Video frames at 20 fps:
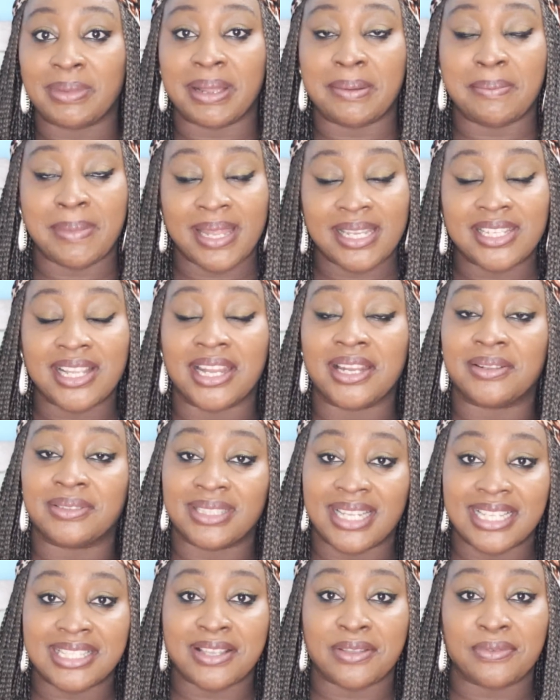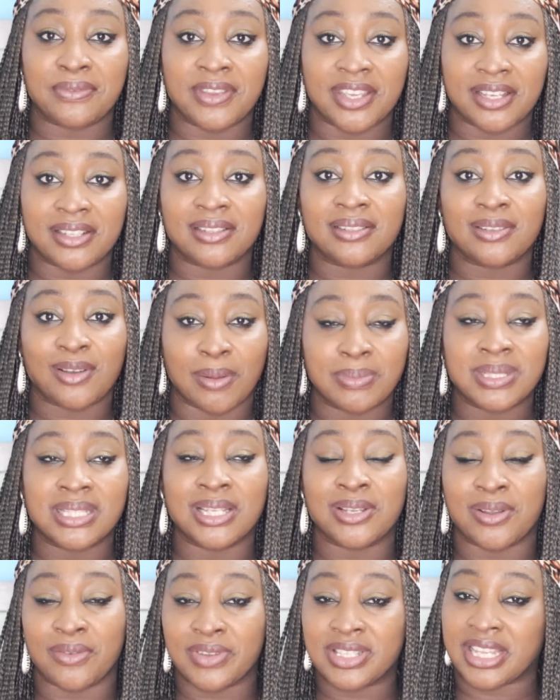My main channel, Nezerville. Come to
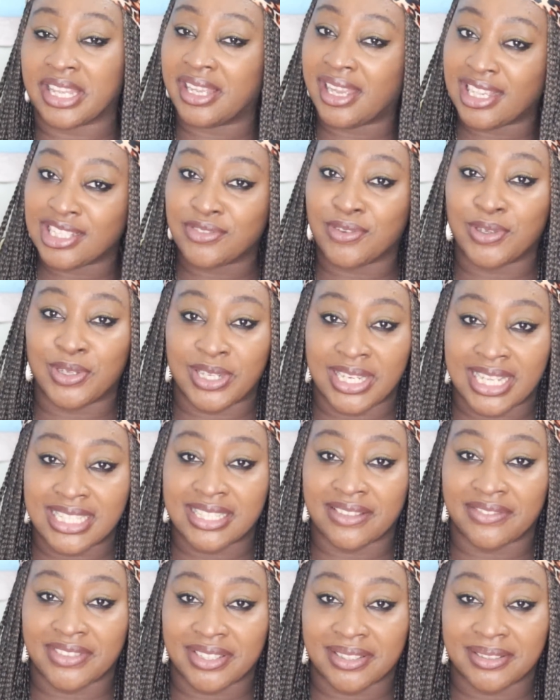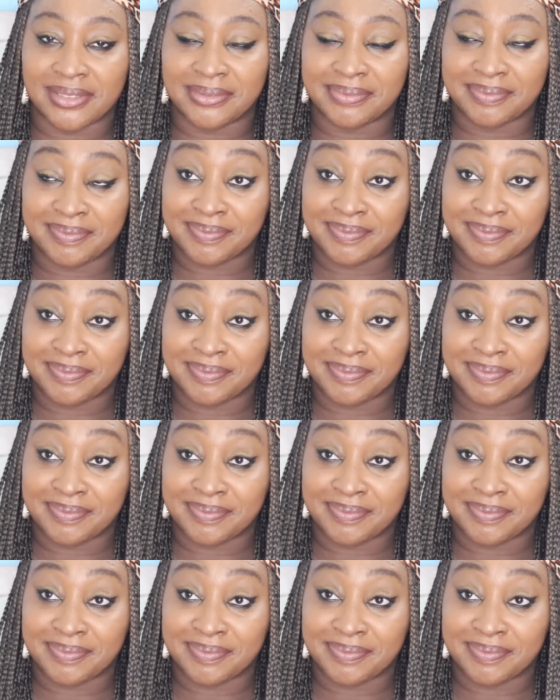think of it, are you guys following Nezerville?